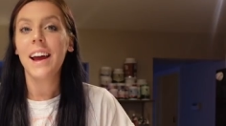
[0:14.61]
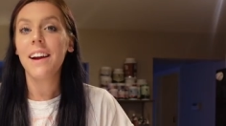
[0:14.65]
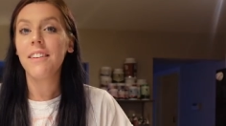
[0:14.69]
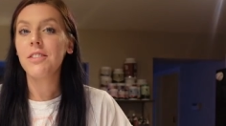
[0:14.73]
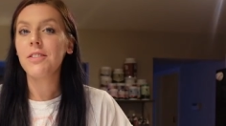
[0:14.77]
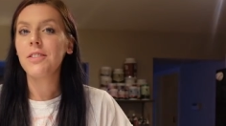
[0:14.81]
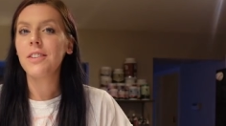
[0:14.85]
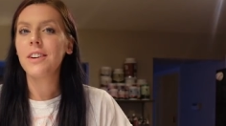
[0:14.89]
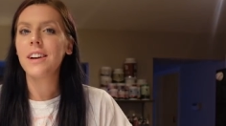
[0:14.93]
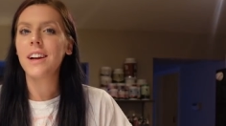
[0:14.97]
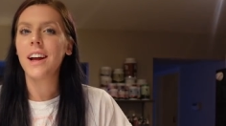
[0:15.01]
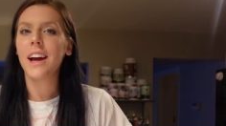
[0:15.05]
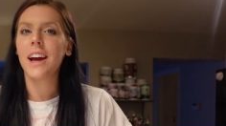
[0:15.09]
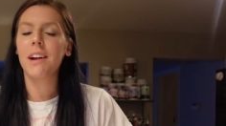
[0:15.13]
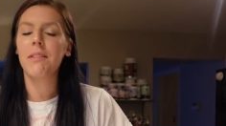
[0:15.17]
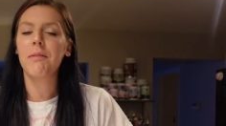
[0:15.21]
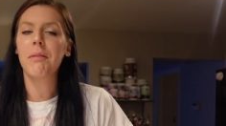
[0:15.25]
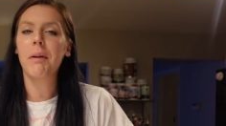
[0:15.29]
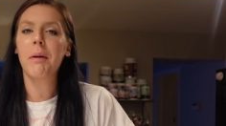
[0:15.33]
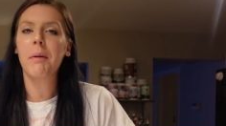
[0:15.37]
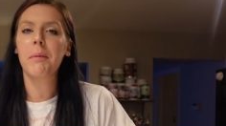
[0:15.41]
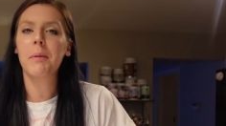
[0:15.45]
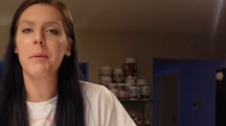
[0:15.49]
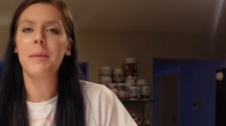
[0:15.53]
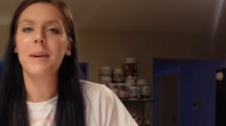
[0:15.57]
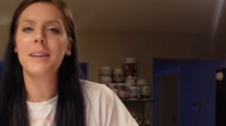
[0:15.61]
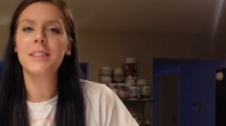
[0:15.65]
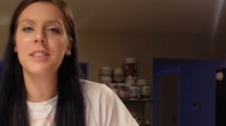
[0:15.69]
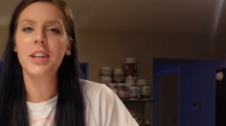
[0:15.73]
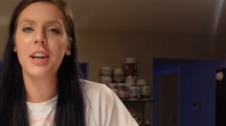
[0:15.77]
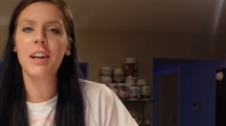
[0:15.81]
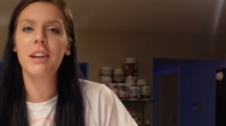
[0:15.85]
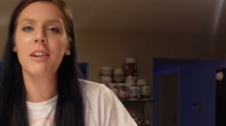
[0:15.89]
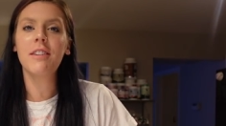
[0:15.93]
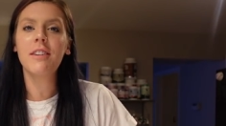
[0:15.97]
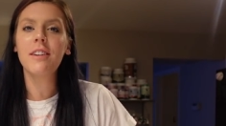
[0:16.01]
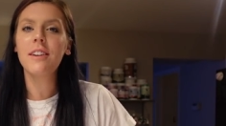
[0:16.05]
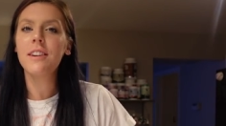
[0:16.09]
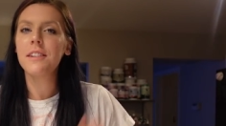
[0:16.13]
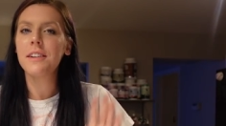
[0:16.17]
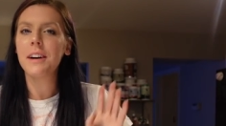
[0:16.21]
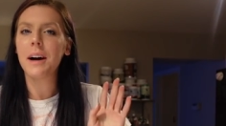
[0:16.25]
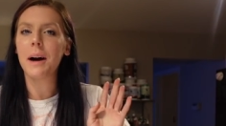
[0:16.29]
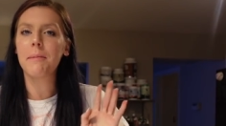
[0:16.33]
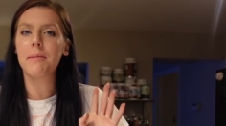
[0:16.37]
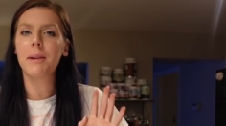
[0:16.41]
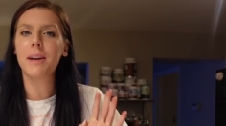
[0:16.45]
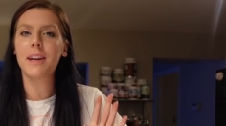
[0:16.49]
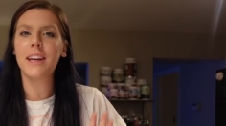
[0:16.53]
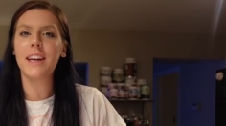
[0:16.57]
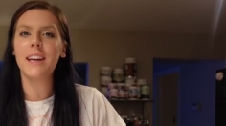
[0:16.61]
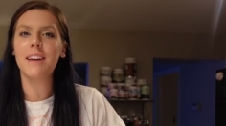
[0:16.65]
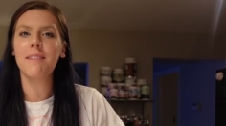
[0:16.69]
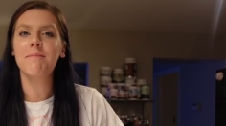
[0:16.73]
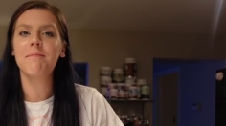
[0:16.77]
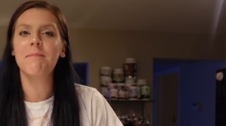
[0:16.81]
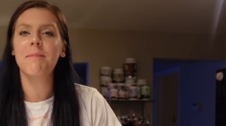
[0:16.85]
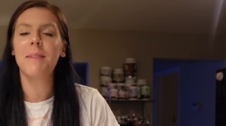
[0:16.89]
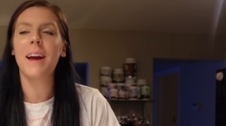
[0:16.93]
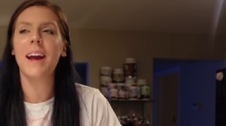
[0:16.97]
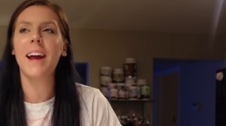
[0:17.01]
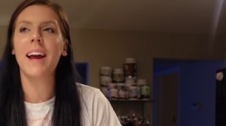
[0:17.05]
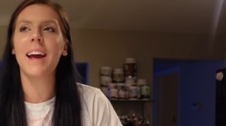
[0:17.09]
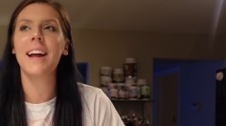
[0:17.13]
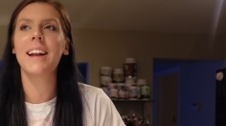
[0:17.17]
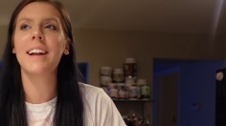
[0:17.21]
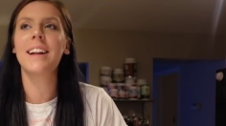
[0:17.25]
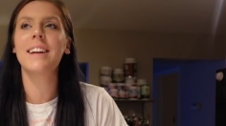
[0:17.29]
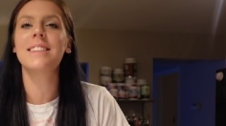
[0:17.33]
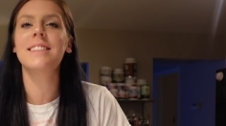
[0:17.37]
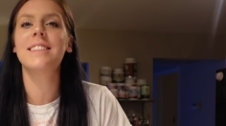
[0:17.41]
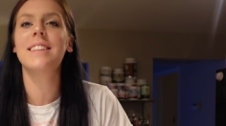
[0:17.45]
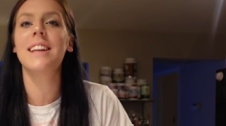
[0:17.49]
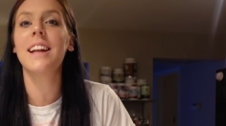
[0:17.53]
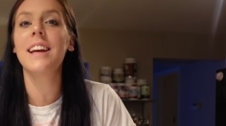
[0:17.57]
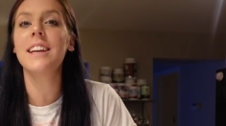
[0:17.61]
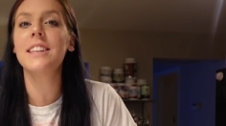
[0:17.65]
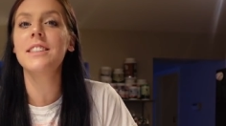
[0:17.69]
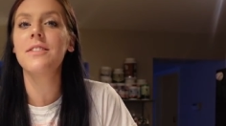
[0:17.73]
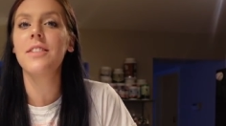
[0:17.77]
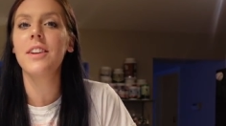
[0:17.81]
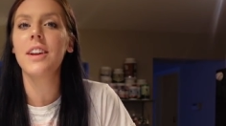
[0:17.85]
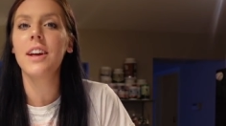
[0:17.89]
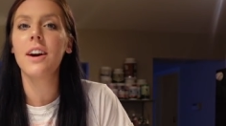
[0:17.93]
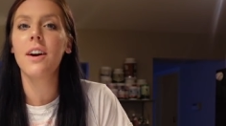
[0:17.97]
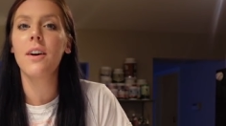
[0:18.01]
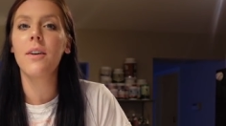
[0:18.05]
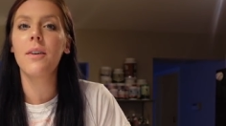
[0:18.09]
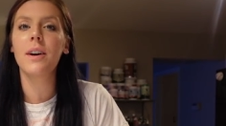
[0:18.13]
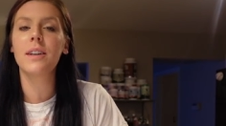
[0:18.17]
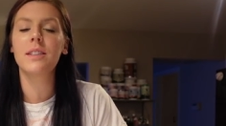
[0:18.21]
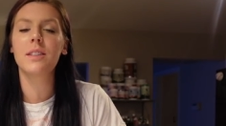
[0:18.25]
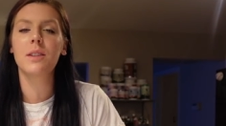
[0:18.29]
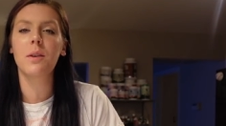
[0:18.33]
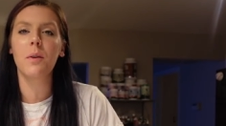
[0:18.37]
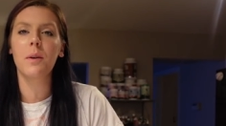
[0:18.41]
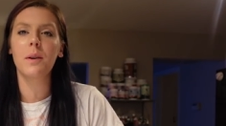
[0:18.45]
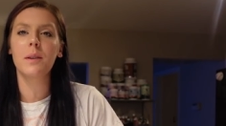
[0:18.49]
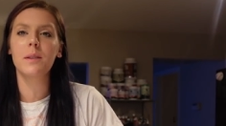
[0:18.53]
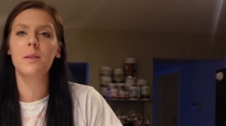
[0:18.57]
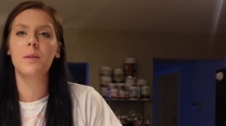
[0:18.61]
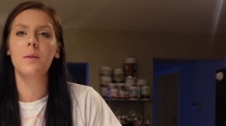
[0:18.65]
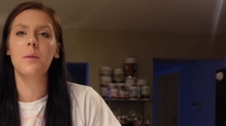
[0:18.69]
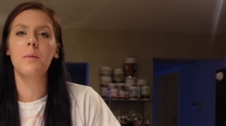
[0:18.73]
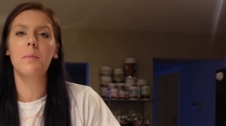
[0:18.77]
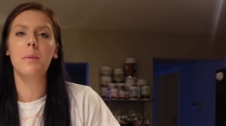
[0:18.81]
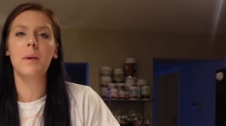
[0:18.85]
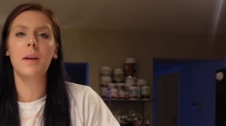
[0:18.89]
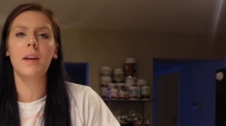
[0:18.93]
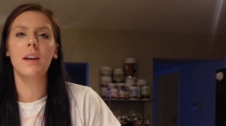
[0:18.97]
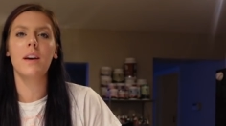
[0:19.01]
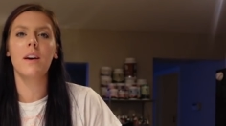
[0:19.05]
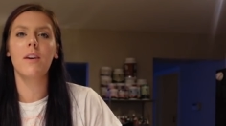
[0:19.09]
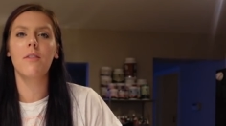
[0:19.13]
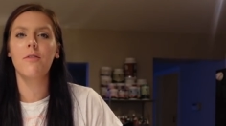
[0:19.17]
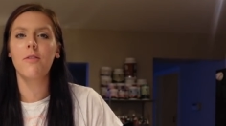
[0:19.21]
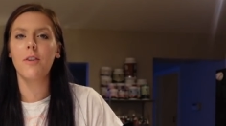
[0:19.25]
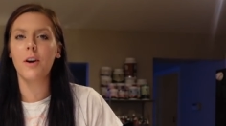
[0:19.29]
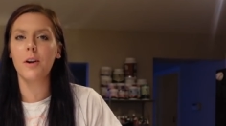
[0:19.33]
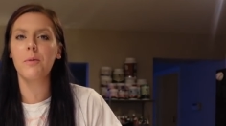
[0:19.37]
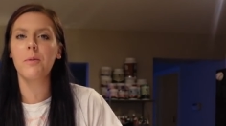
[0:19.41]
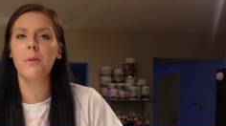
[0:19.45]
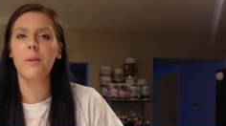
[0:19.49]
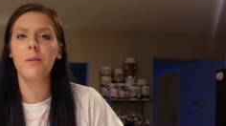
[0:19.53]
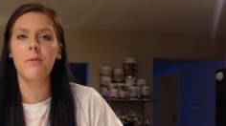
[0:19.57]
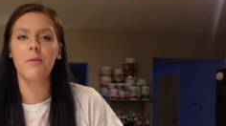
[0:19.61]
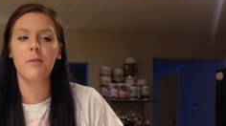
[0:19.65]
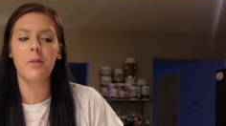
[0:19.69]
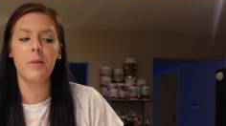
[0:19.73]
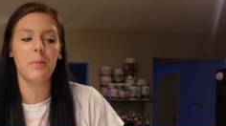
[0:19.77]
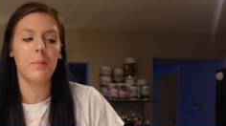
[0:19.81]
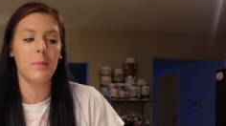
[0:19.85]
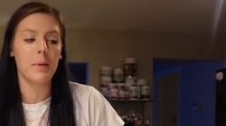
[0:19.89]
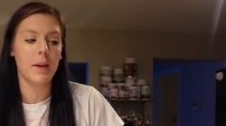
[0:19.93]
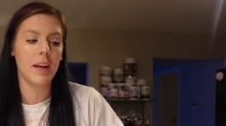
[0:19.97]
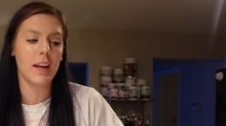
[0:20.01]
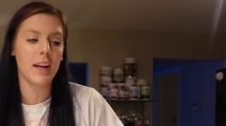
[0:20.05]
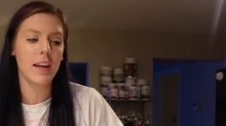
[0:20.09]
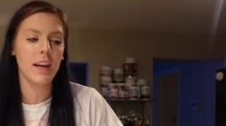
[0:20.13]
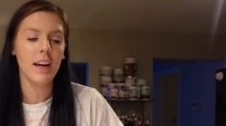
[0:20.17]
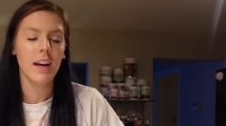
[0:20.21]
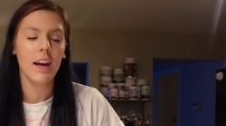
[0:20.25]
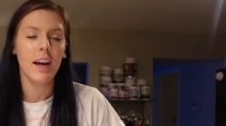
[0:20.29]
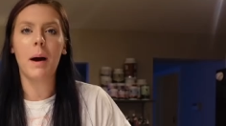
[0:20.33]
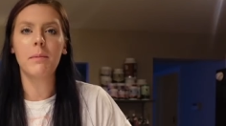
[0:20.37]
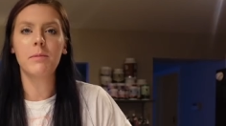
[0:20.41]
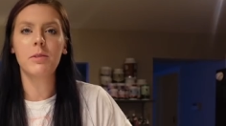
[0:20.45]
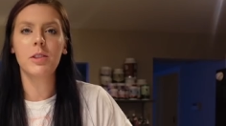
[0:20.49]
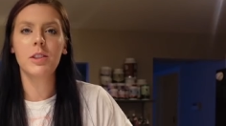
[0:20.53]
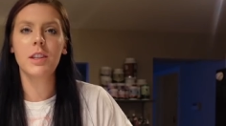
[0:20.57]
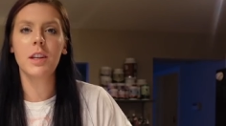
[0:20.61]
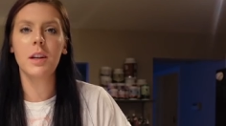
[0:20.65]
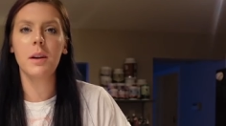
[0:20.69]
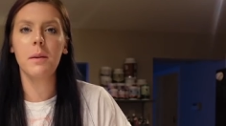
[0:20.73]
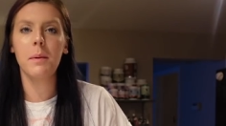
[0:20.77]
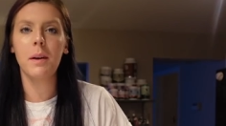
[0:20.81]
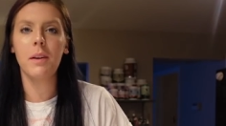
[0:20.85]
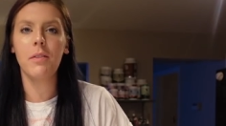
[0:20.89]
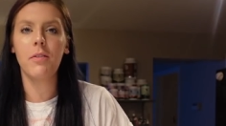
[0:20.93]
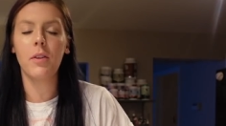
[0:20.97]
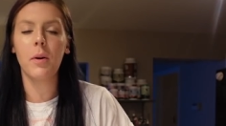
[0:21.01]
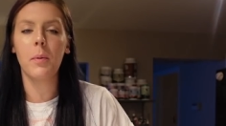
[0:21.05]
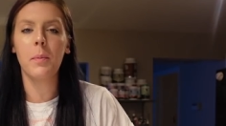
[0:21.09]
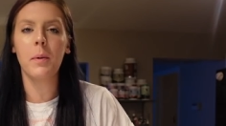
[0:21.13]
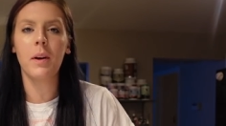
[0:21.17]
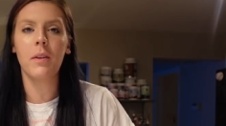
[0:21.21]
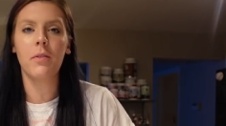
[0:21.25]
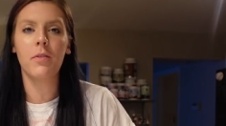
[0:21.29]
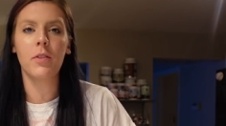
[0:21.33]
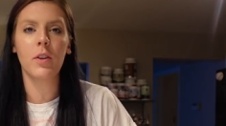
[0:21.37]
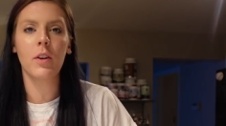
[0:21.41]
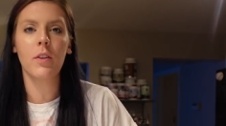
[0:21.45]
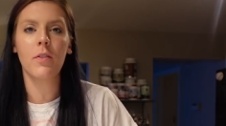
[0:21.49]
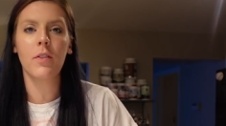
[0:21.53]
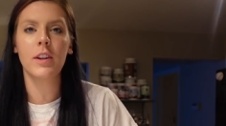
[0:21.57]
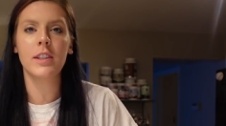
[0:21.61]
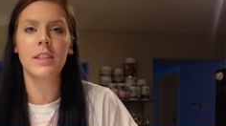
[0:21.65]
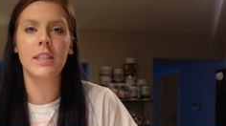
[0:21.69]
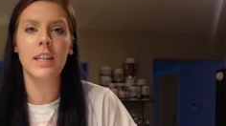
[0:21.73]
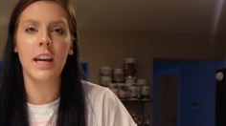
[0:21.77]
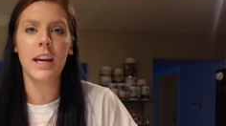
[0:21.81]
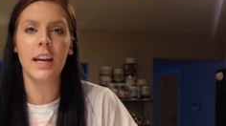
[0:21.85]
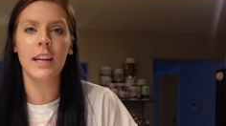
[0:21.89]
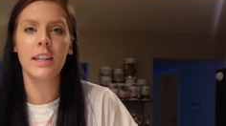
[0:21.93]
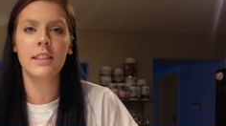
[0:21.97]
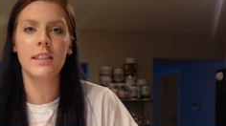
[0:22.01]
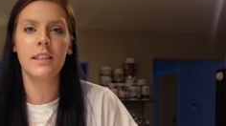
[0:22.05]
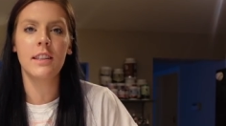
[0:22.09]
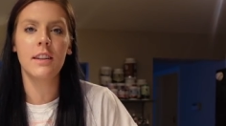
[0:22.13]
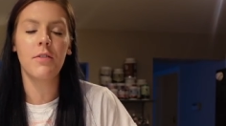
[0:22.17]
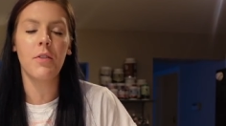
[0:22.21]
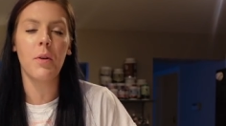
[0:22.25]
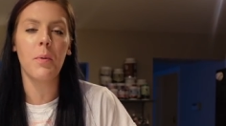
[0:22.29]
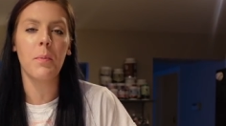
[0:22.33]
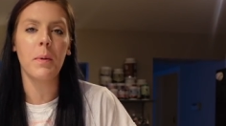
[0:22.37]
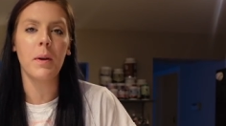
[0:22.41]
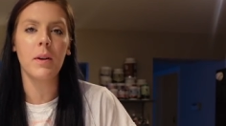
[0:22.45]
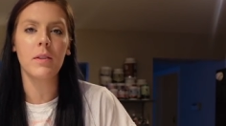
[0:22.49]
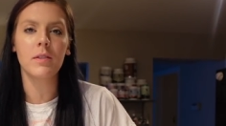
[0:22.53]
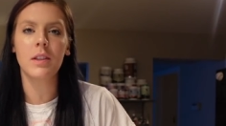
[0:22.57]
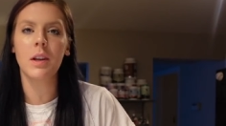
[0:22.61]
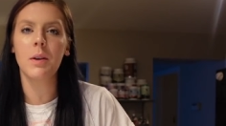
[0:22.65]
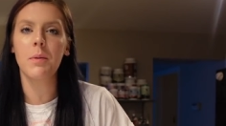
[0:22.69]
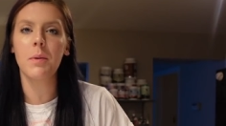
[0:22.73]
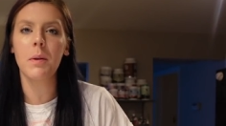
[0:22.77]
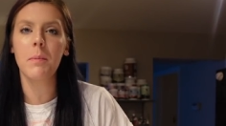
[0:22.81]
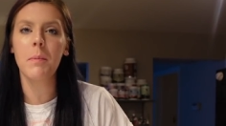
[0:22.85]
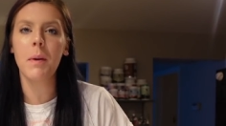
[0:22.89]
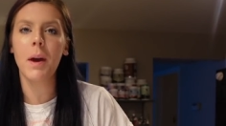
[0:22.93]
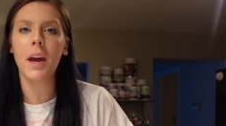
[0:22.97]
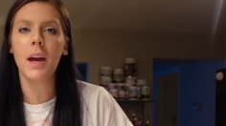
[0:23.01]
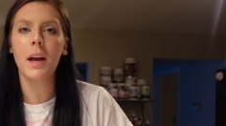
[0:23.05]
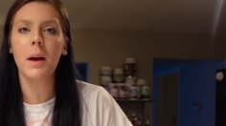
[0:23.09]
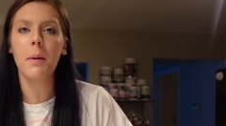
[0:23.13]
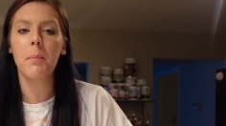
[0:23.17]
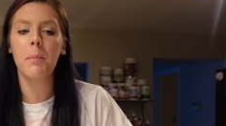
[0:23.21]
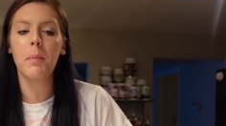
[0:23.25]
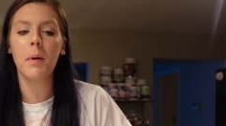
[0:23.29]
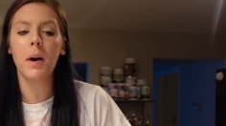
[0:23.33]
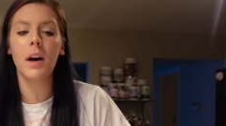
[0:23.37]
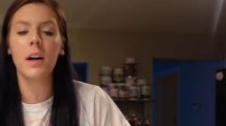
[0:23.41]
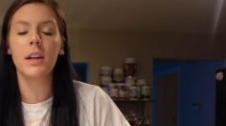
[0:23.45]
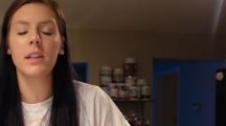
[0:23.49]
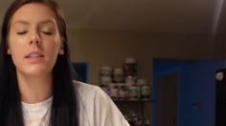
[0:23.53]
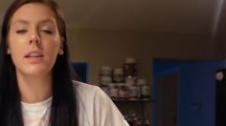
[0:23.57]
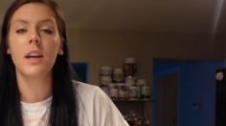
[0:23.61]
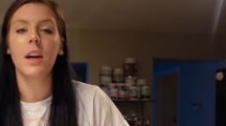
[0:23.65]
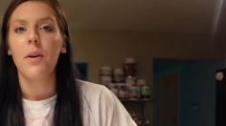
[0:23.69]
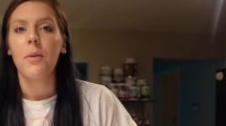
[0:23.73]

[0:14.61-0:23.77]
everyone and welcome to my channel. I'm Nikki and today's video is going to be a fun one for me. I'm just going to be filming a few different days, different meals that we make, but